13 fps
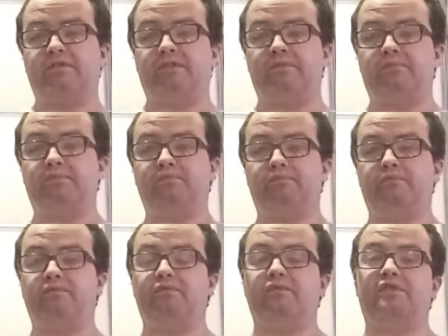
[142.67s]
with
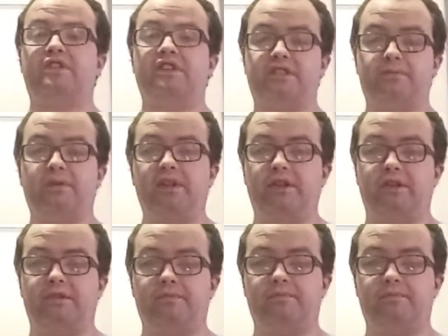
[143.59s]
disability.